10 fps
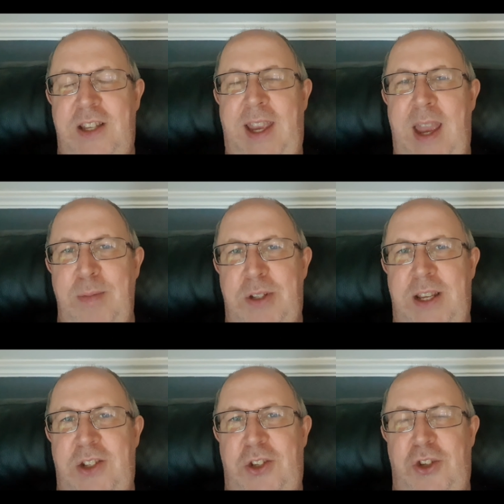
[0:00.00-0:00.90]
The games
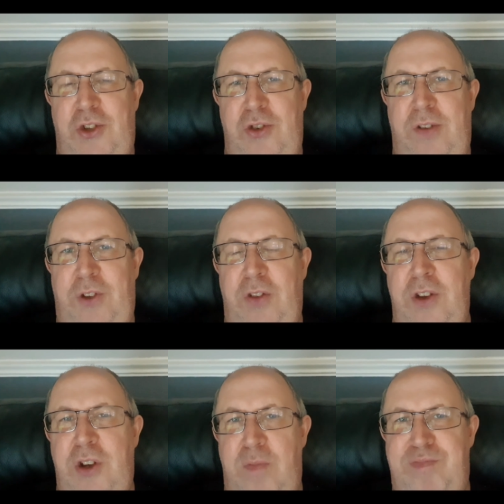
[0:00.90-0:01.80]
testers should have done
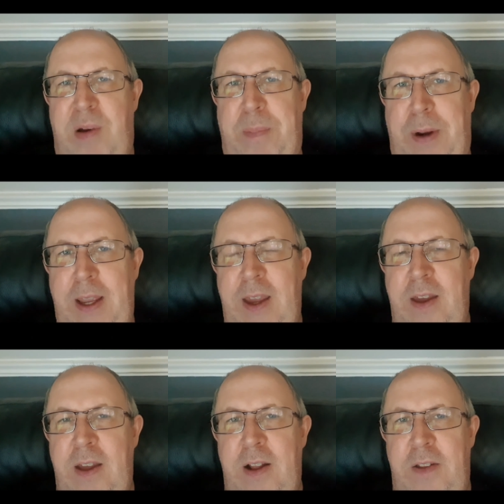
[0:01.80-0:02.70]
the job properly.
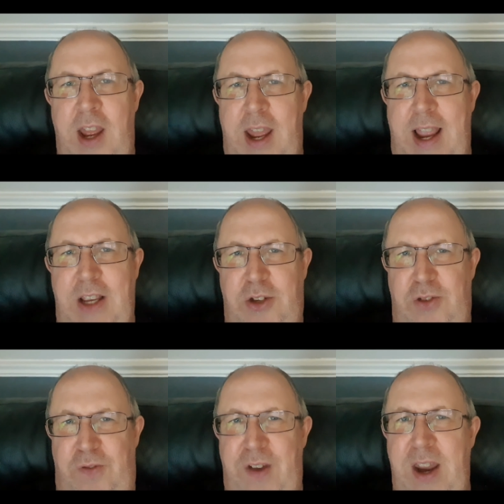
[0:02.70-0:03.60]
It's
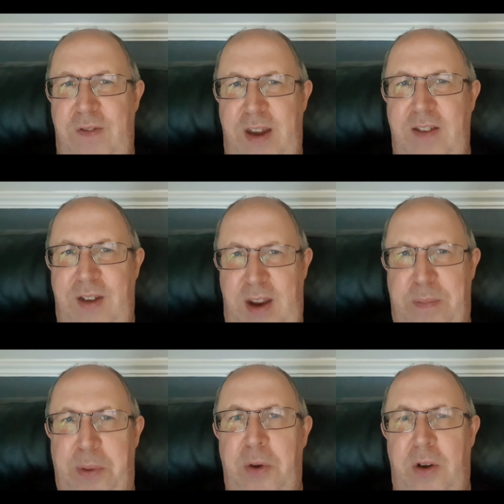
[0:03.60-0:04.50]
just very, very, very
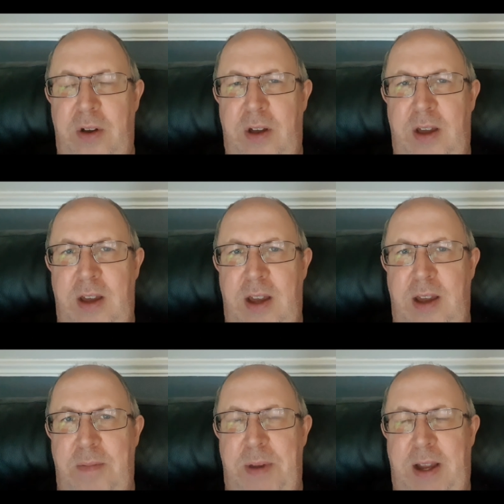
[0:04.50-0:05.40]
poor.
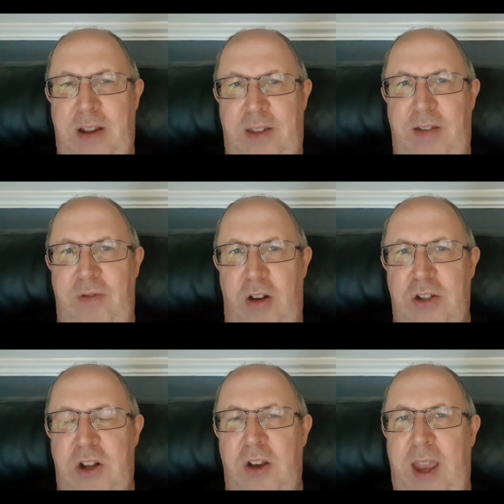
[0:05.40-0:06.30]
Um, and I think
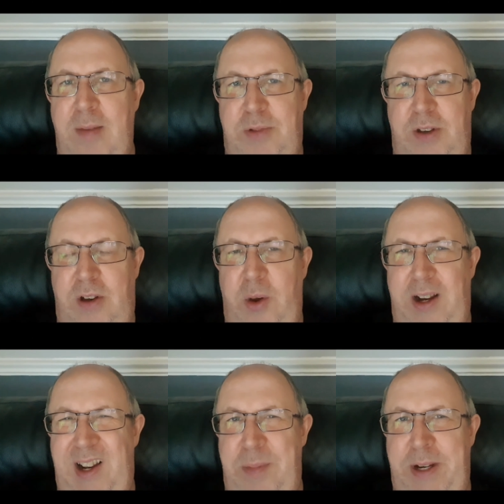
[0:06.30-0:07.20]
Rockstar Games are
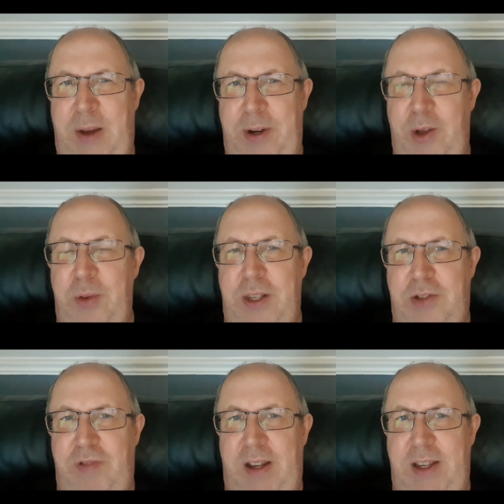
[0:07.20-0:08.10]
going a little bit downhill with
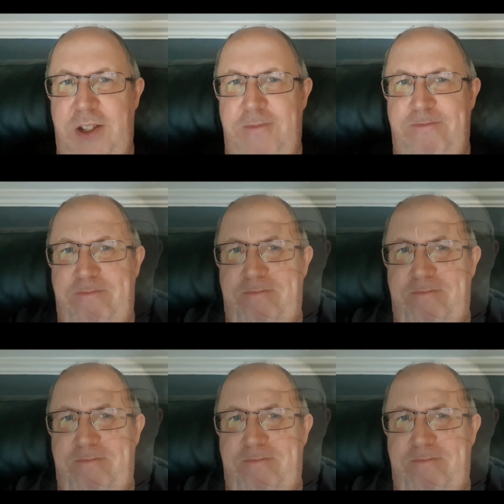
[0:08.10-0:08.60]
this release.